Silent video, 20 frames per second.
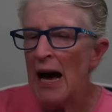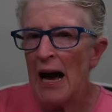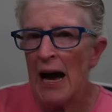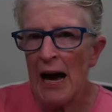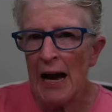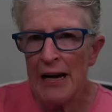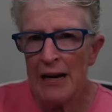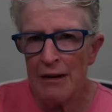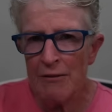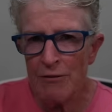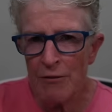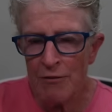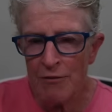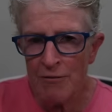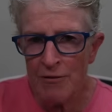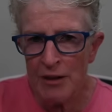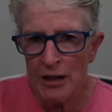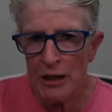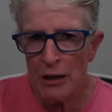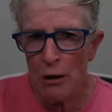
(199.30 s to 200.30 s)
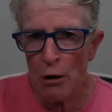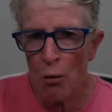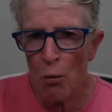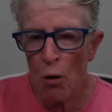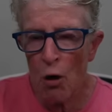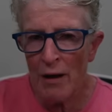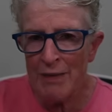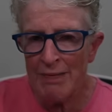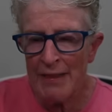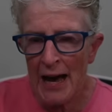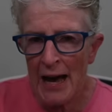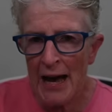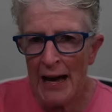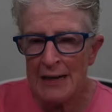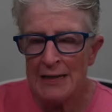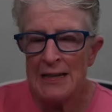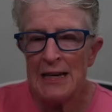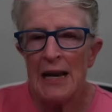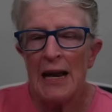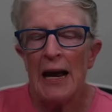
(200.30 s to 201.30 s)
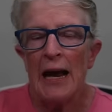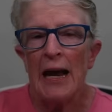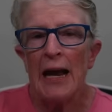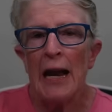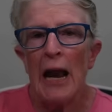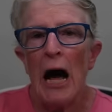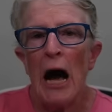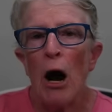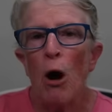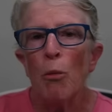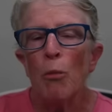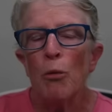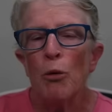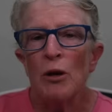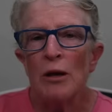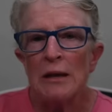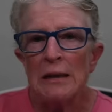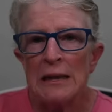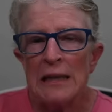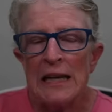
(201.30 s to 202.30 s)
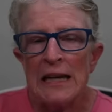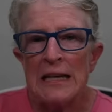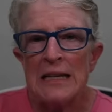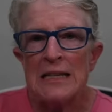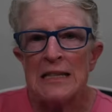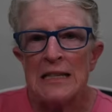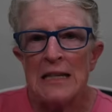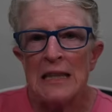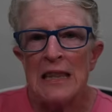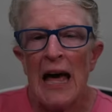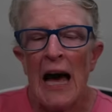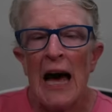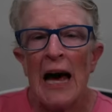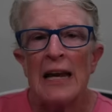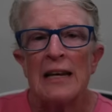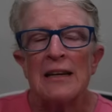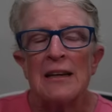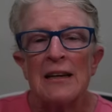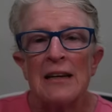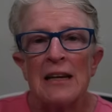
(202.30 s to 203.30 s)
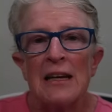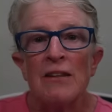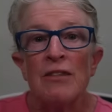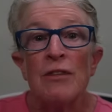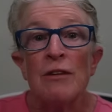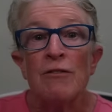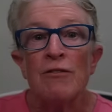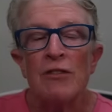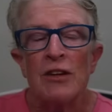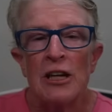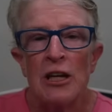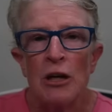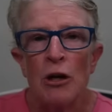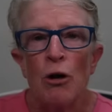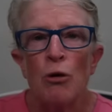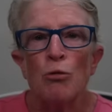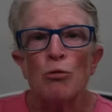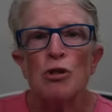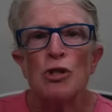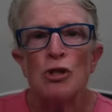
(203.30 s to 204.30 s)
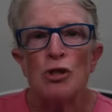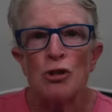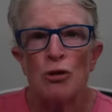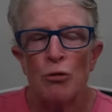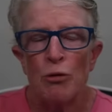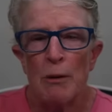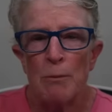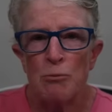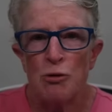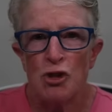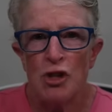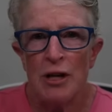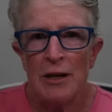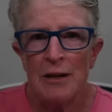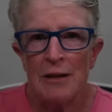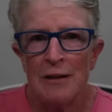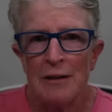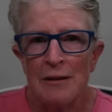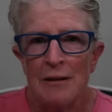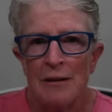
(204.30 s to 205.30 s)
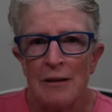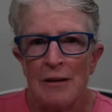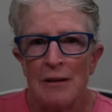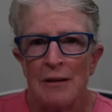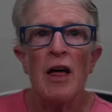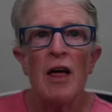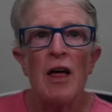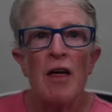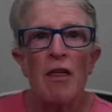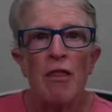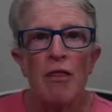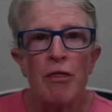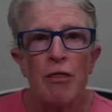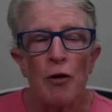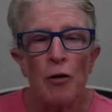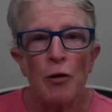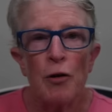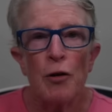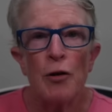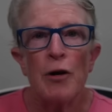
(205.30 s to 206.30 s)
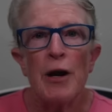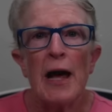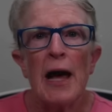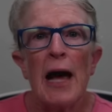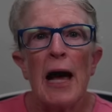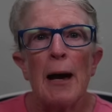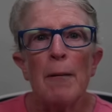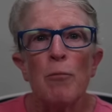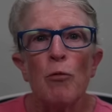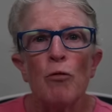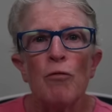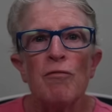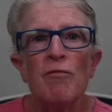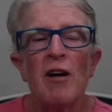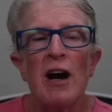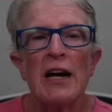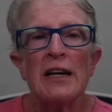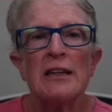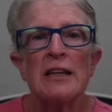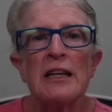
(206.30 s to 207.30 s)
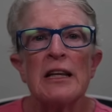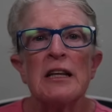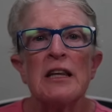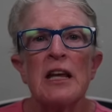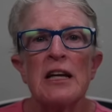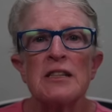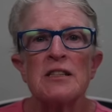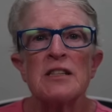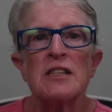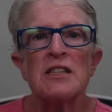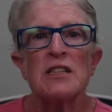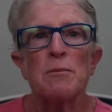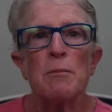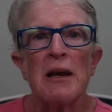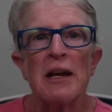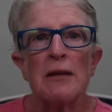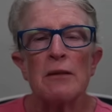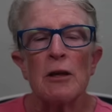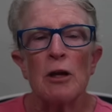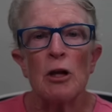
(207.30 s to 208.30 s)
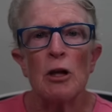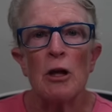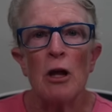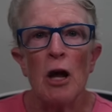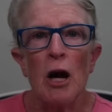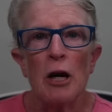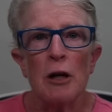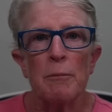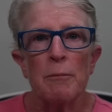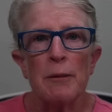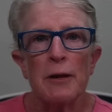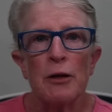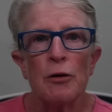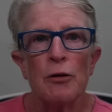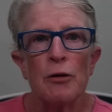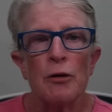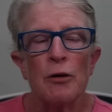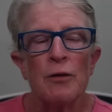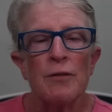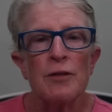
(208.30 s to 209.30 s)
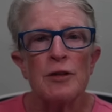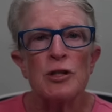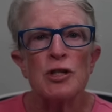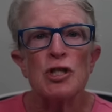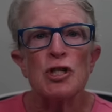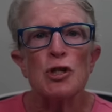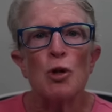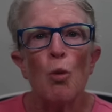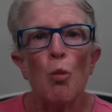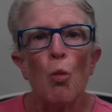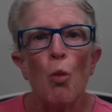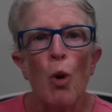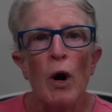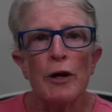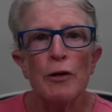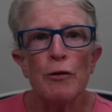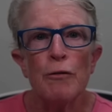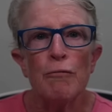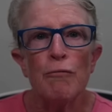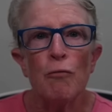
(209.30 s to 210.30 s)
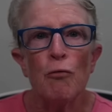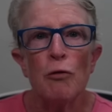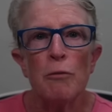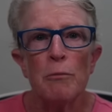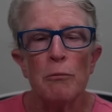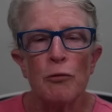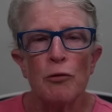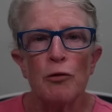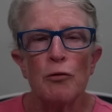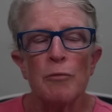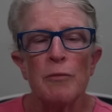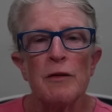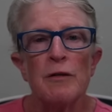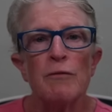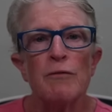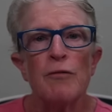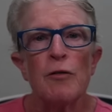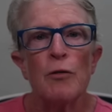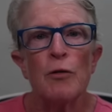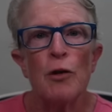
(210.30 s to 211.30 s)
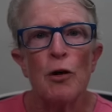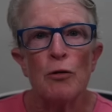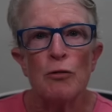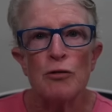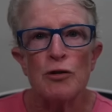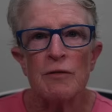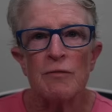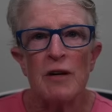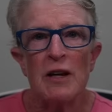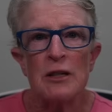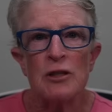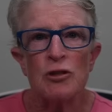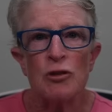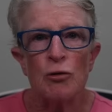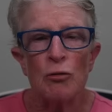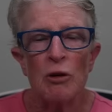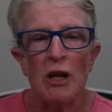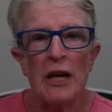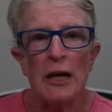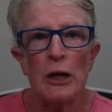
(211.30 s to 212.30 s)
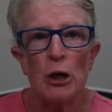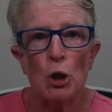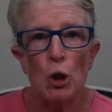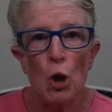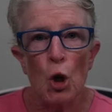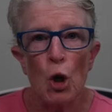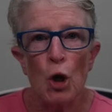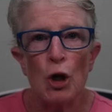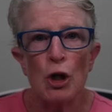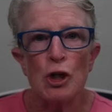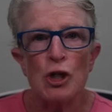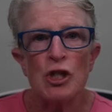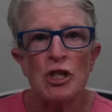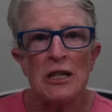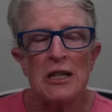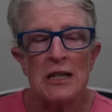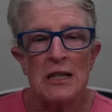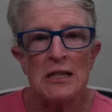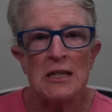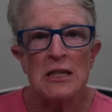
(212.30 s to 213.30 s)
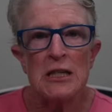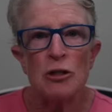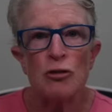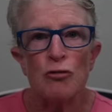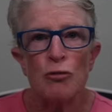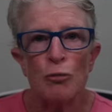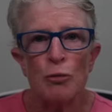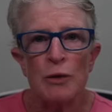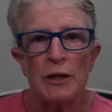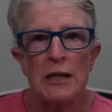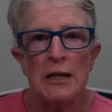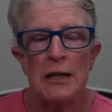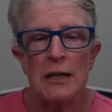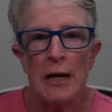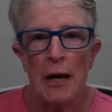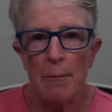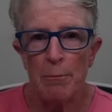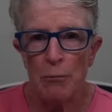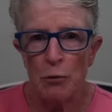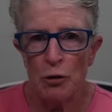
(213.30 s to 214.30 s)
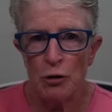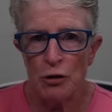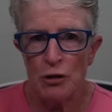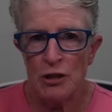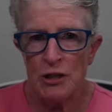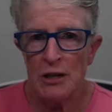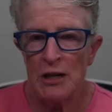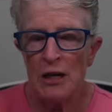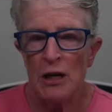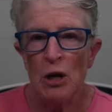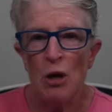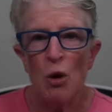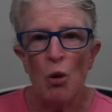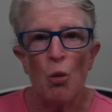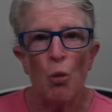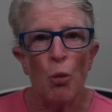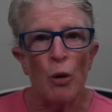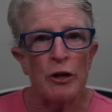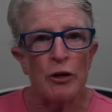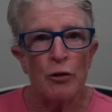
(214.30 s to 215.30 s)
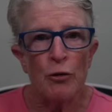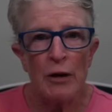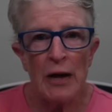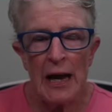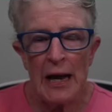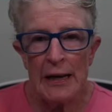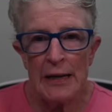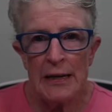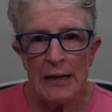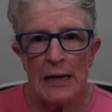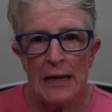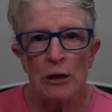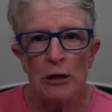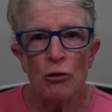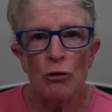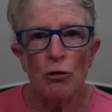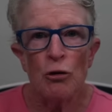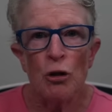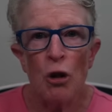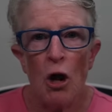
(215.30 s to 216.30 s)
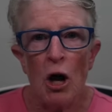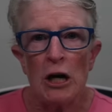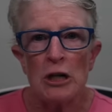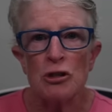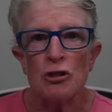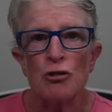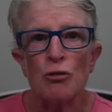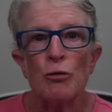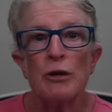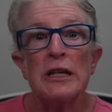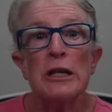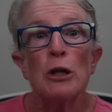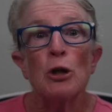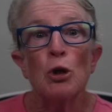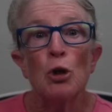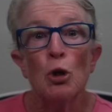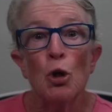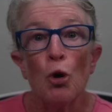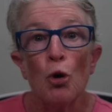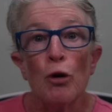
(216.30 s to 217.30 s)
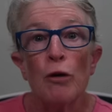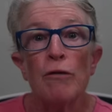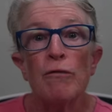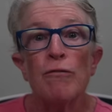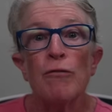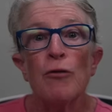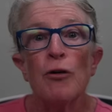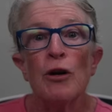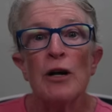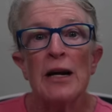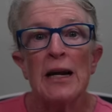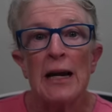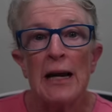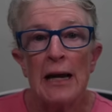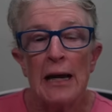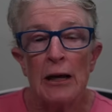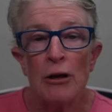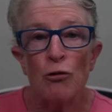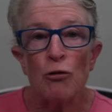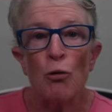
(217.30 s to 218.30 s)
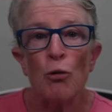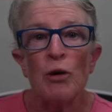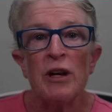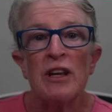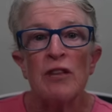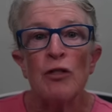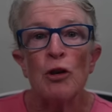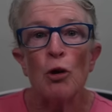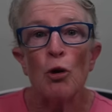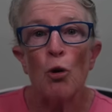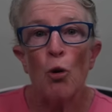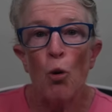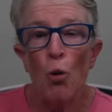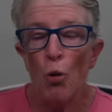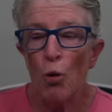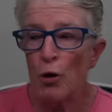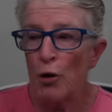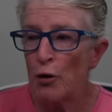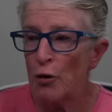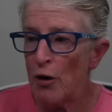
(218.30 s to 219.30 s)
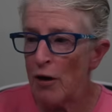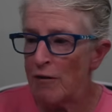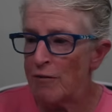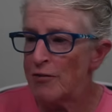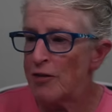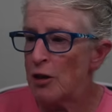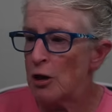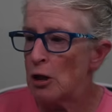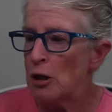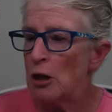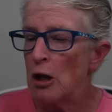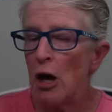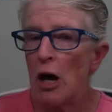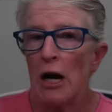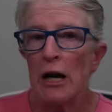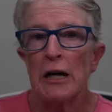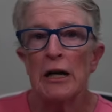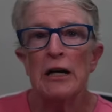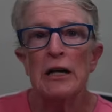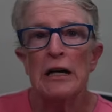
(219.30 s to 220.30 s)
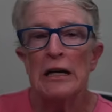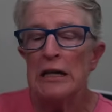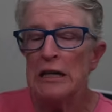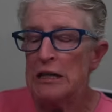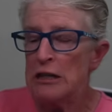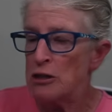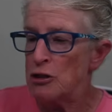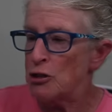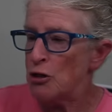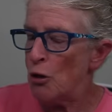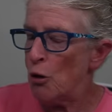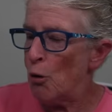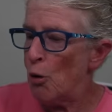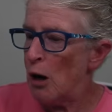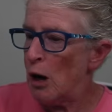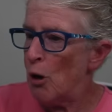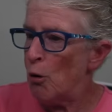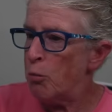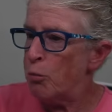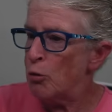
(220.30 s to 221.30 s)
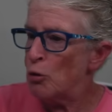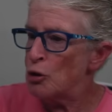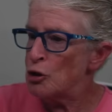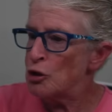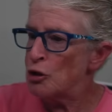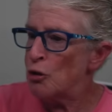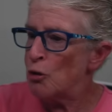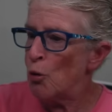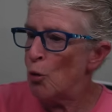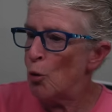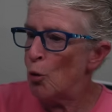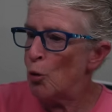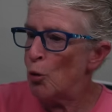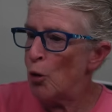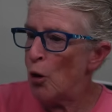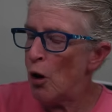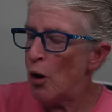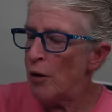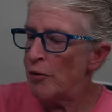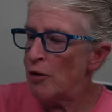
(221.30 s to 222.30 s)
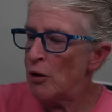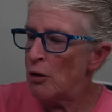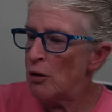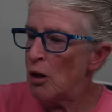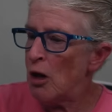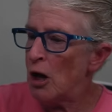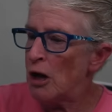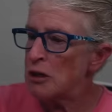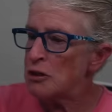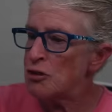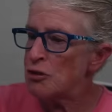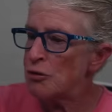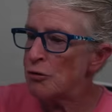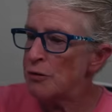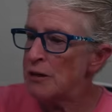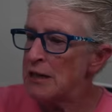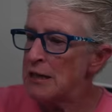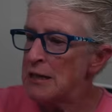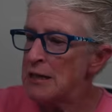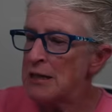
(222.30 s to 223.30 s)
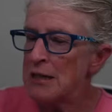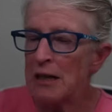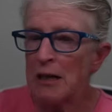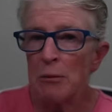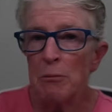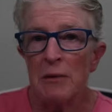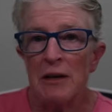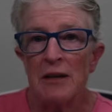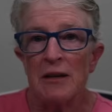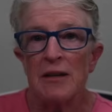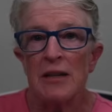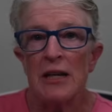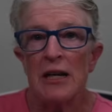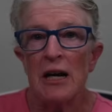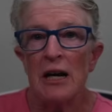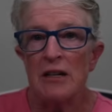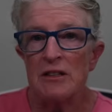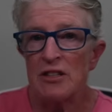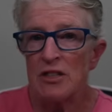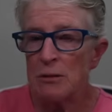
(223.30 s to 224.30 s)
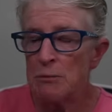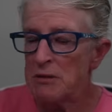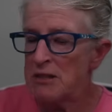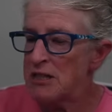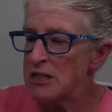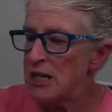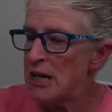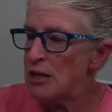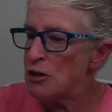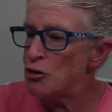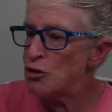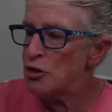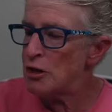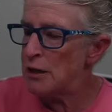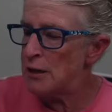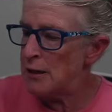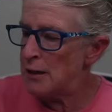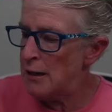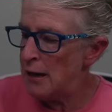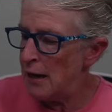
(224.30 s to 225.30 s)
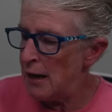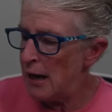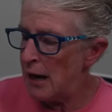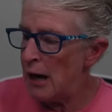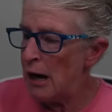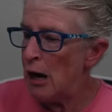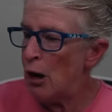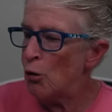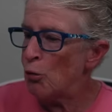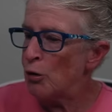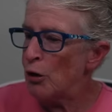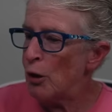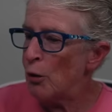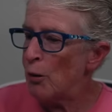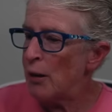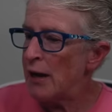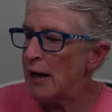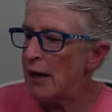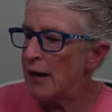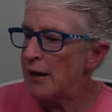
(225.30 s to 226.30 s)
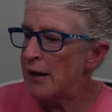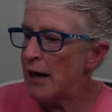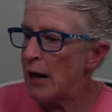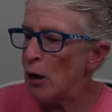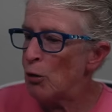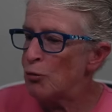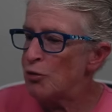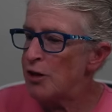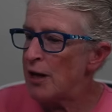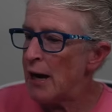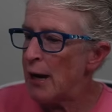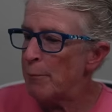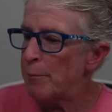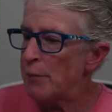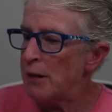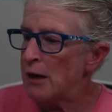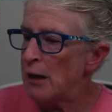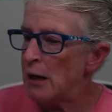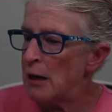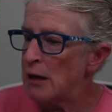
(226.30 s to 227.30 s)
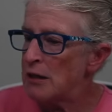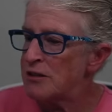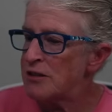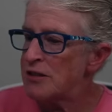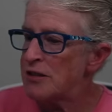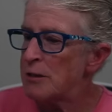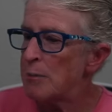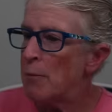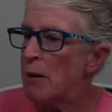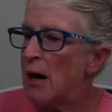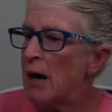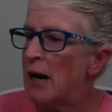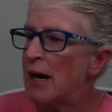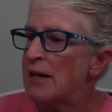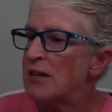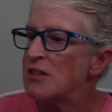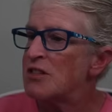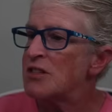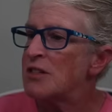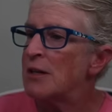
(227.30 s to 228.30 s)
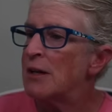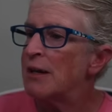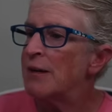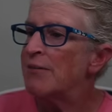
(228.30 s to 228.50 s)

I have a video on that and I'll put a link to that in the video description. Third, Apple finally lets us make the clock bigger. This is a wonderful improvement for those of us who like large, easy to read numbers. When you're editing your lock screen, look for a handle in the corner of the clock. So I'll push and hold on the lock screen to come into the customization. I'll go ahead and I'll tap customize